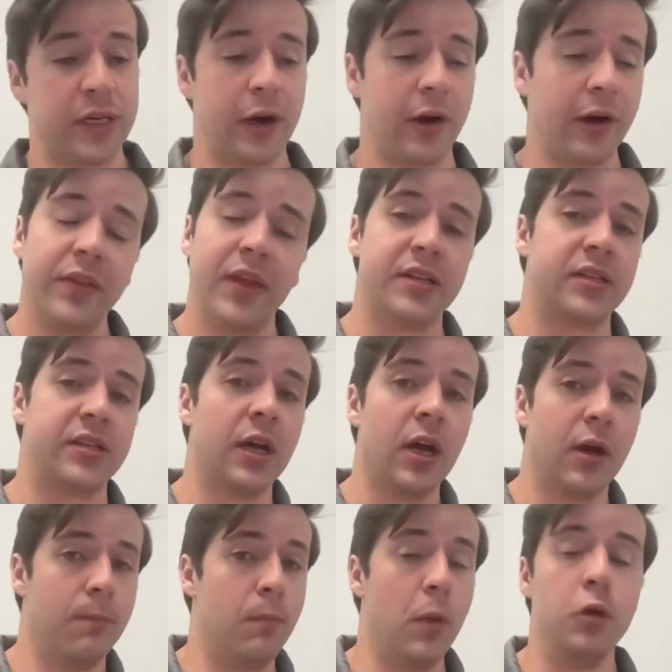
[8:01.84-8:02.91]
during this
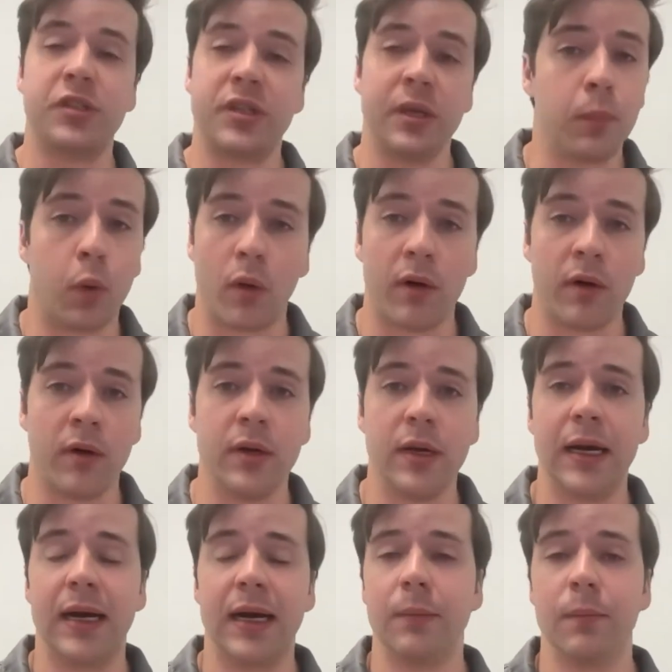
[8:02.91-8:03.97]
most important
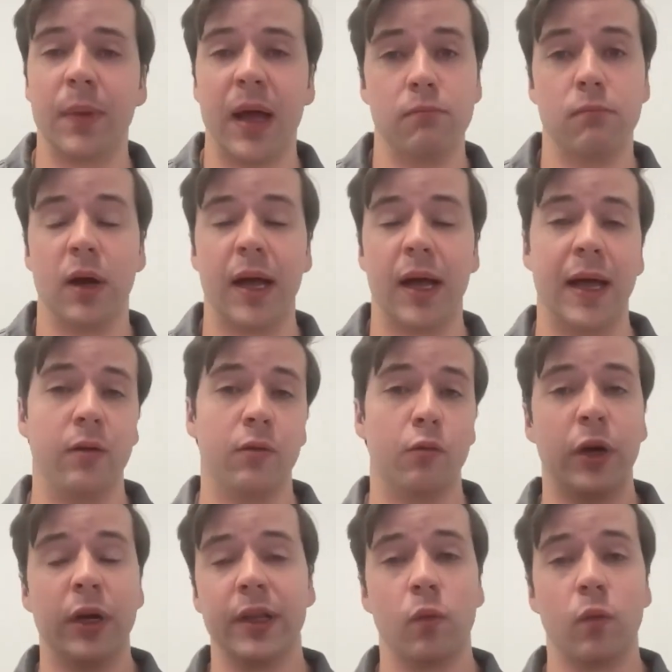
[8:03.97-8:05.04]
um, and and
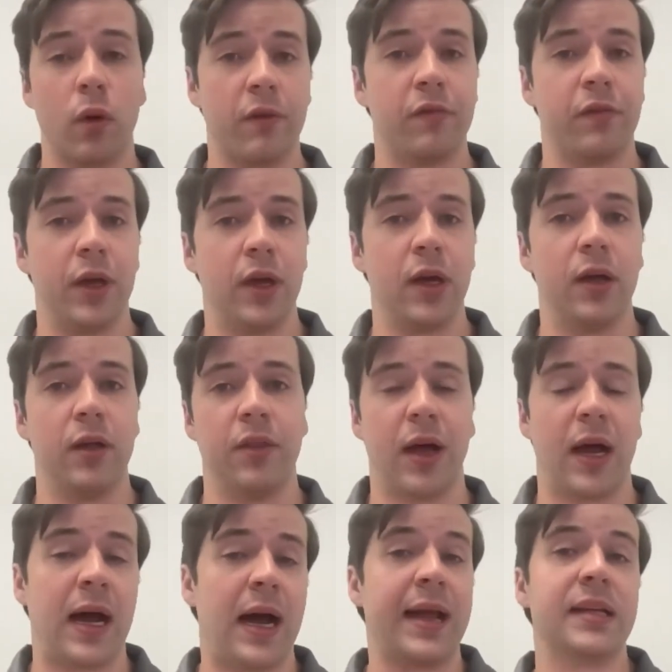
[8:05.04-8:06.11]
really one of the the
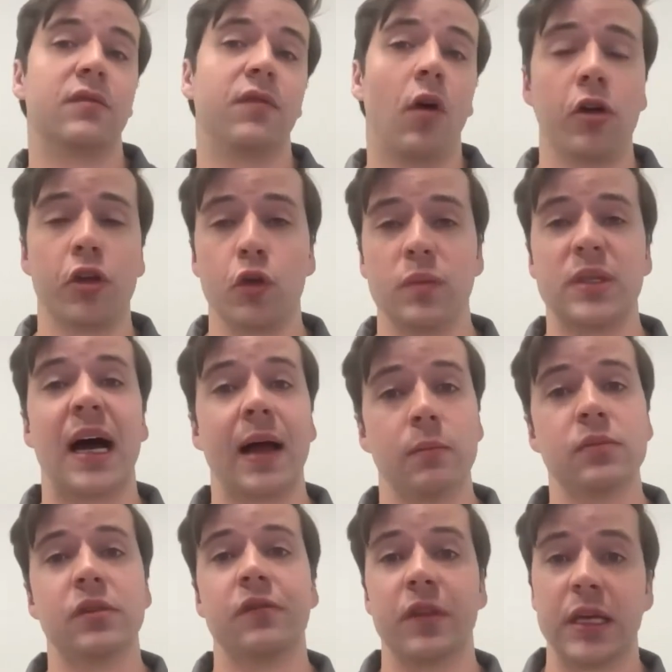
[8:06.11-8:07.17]
highest volume
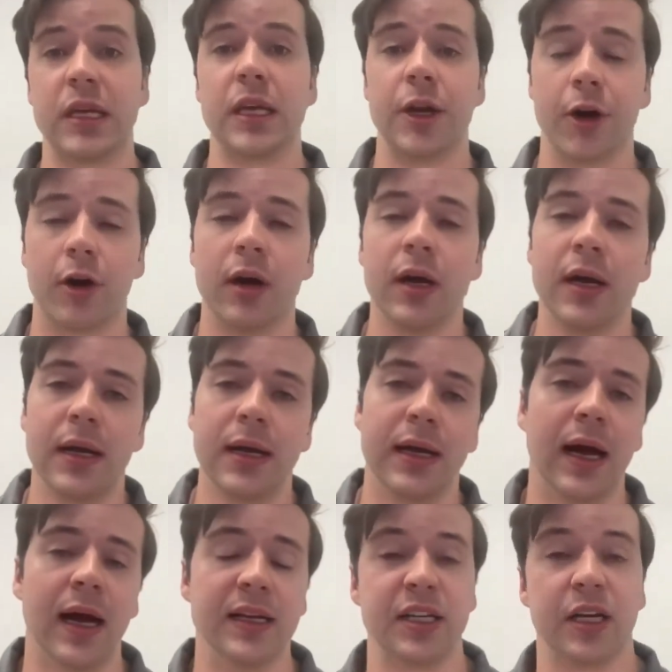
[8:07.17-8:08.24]
times of the year
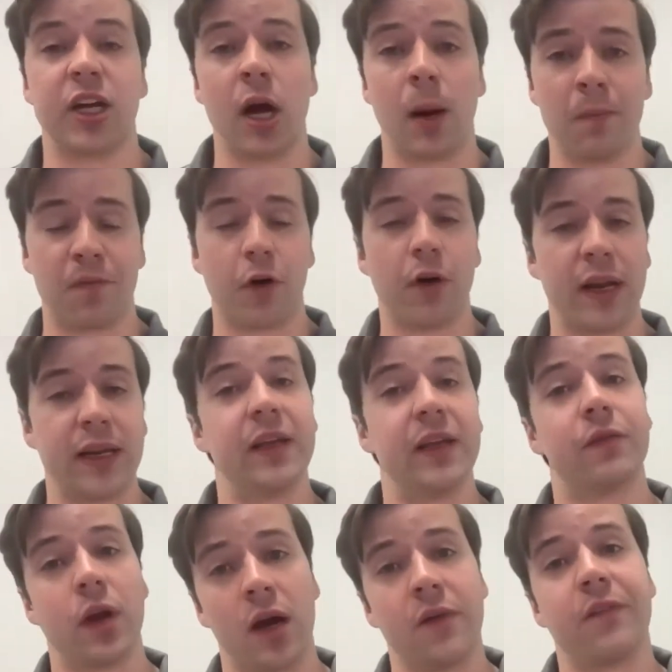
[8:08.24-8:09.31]
uh, to comfort and give
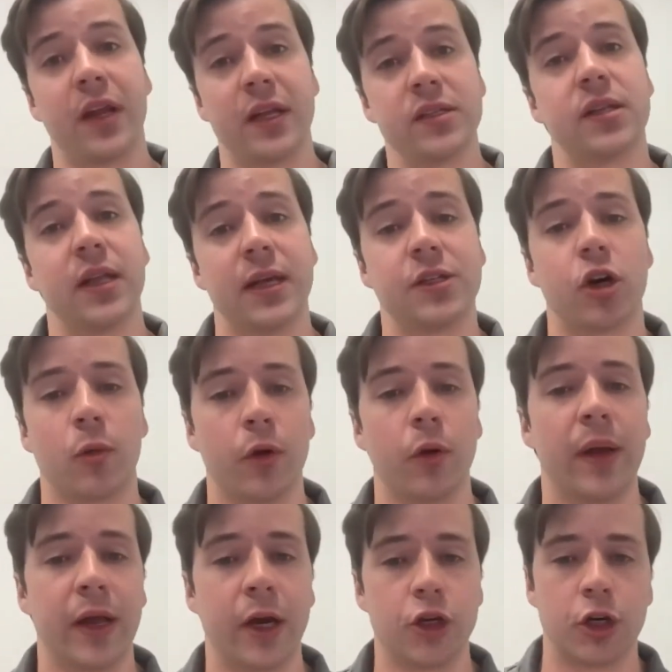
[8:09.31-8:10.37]
confidence to that terminal
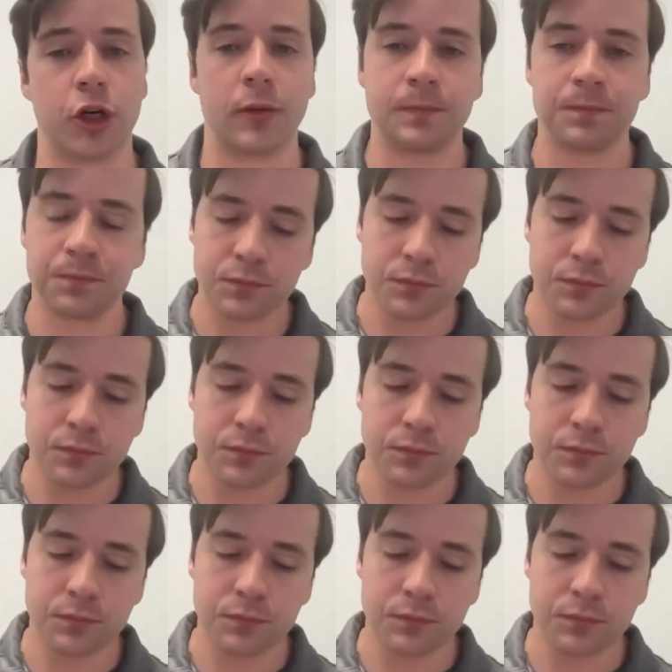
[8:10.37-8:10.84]
manager.